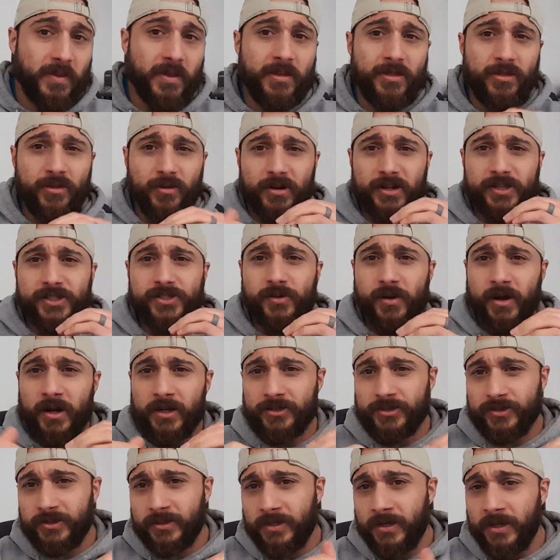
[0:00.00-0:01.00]

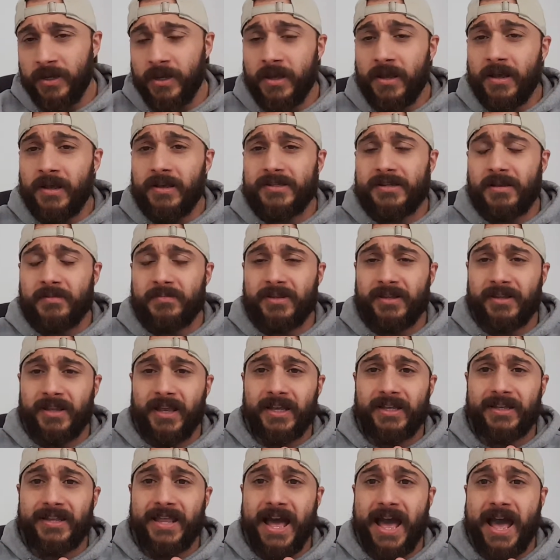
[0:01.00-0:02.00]
3,200, something
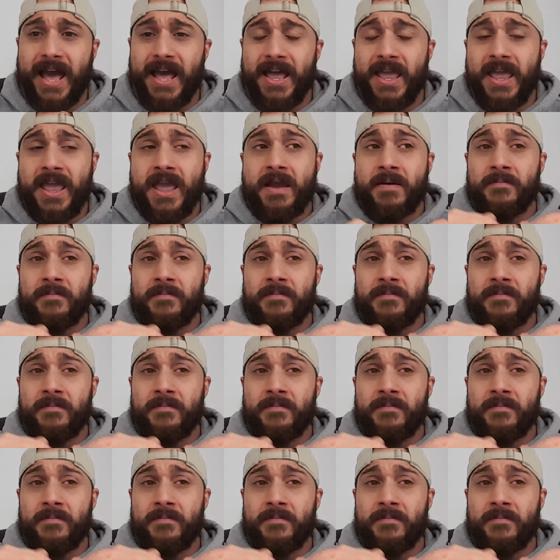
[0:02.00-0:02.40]
like that.